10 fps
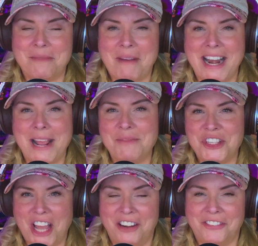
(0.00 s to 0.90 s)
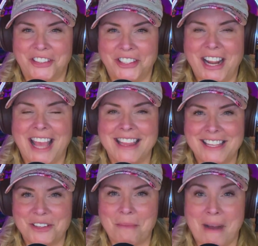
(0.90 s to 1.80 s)
My name's Jennifer and
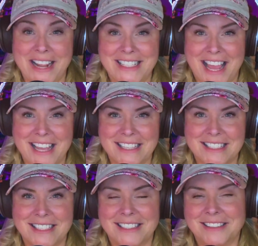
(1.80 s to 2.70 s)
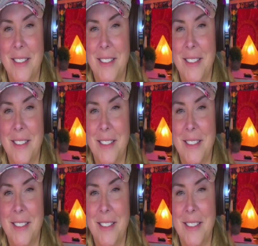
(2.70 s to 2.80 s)
these are my takes.